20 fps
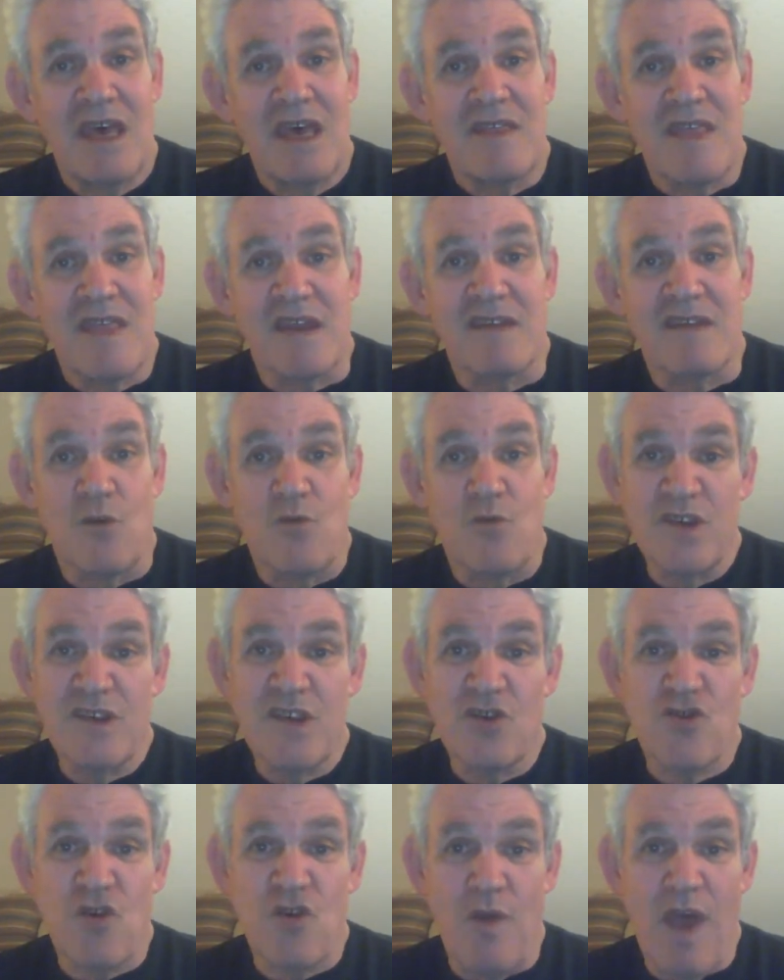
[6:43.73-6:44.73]
then as a
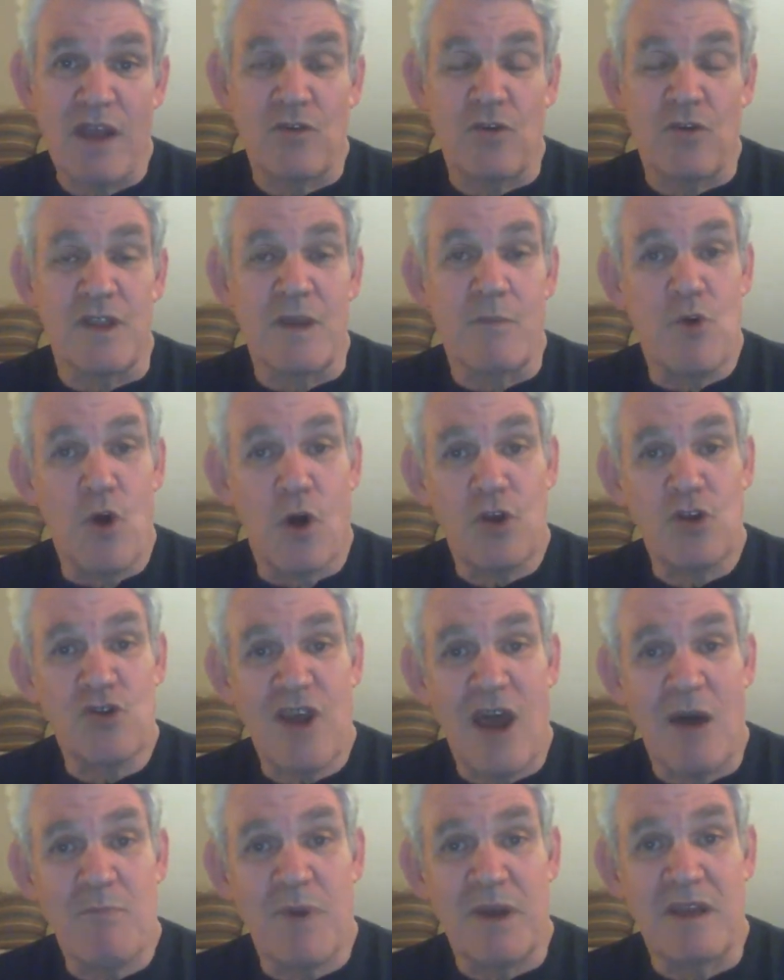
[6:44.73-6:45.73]
research director in the brokerage
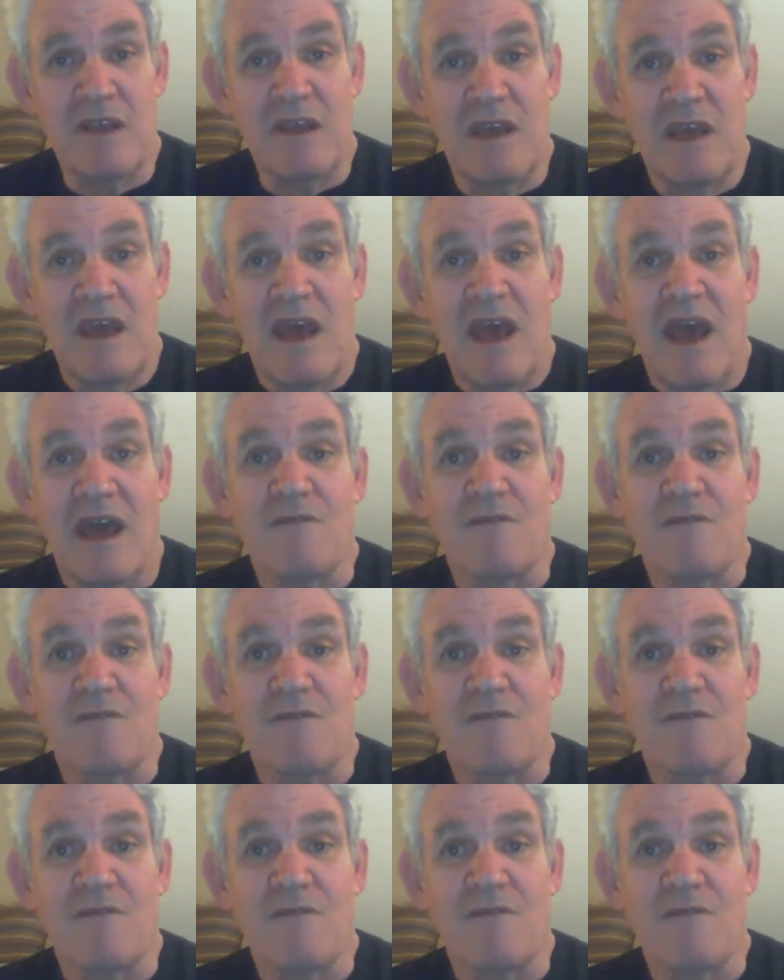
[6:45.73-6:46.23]
company,